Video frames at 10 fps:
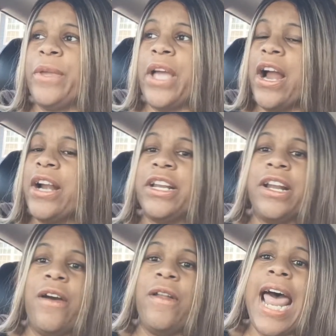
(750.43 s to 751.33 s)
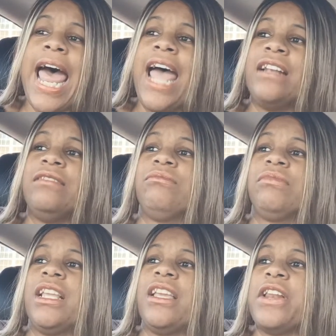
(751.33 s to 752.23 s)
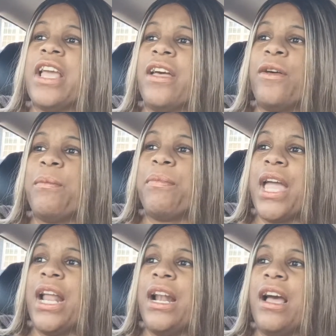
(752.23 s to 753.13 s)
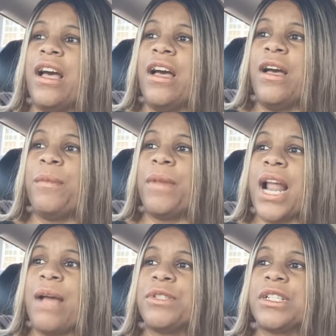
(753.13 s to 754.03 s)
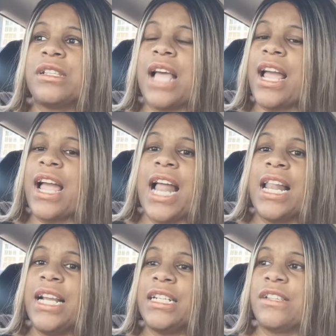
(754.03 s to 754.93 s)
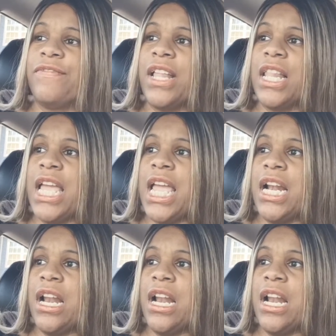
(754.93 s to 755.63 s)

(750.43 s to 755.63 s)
You already know that, you know, but, and I kind of fill in,